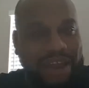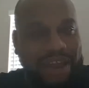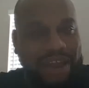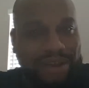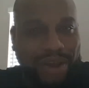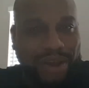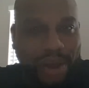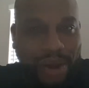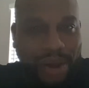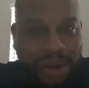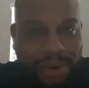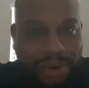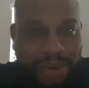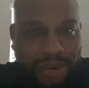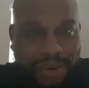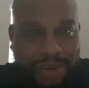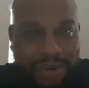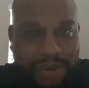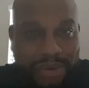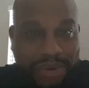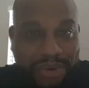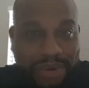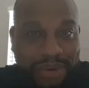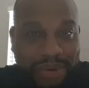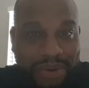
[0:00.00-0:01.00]
Nicole.
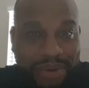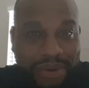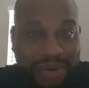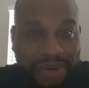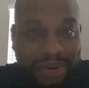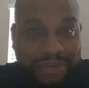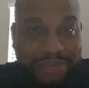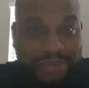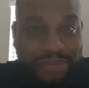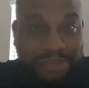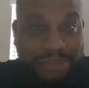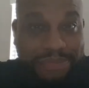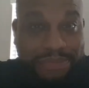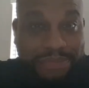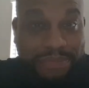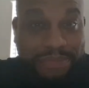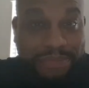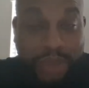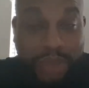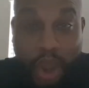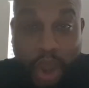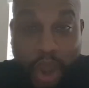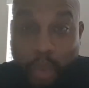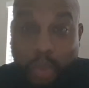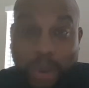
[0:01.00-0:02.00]

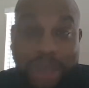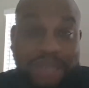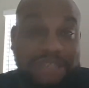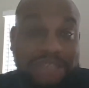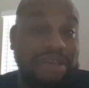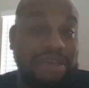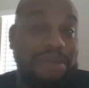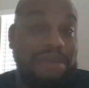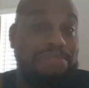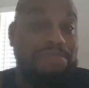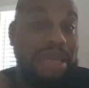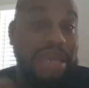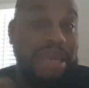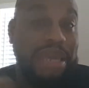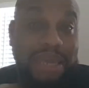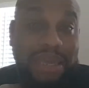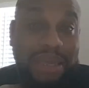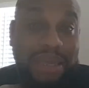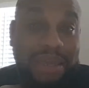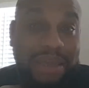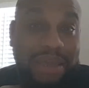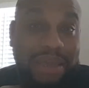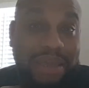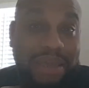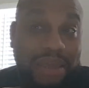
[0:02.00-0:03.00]
When to me,
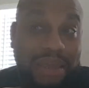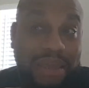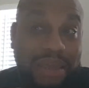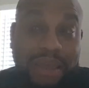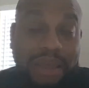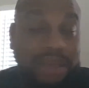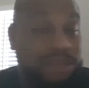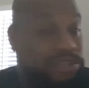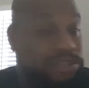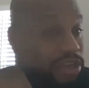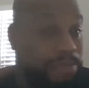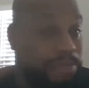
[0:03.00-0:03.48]
to